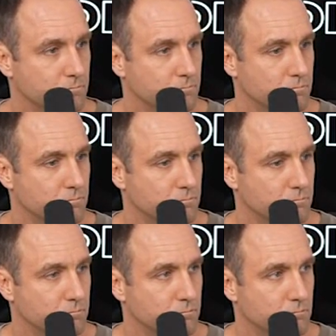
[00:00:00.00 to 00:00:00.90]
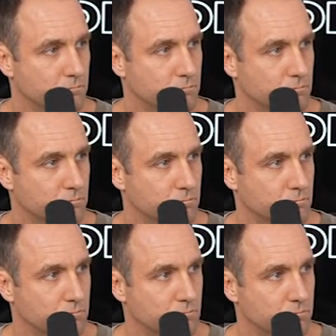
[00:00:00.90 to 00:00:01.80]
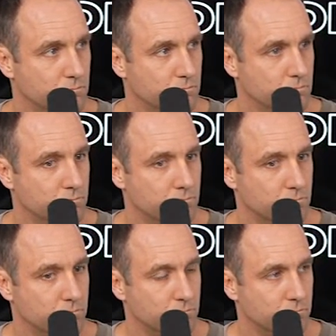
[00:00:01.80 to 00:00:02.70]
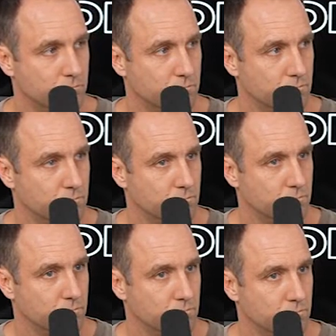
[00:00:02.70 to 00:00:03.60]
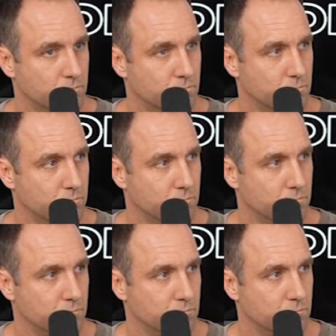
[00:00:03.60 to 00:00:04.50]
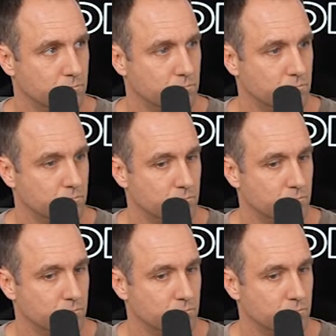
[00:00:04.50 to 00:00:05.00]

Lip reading: (silent)